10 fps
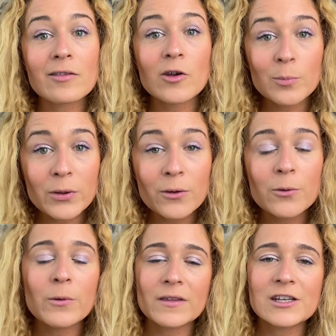their
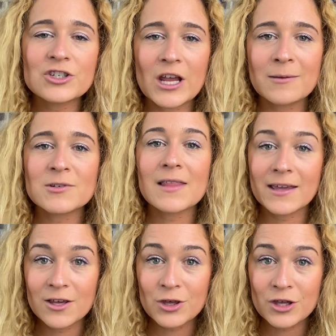poo really shaped
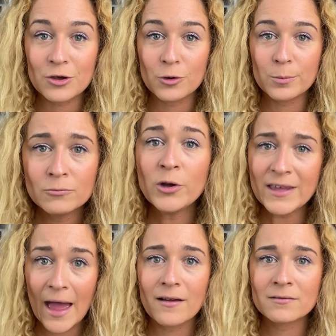like a cube? Well,
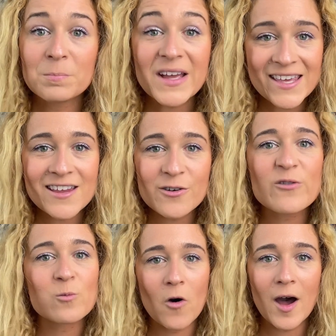yeah, but
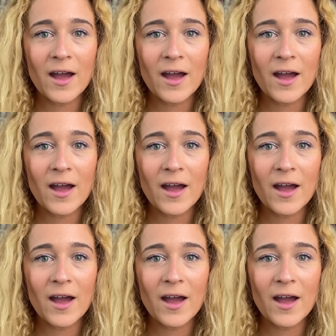here's why.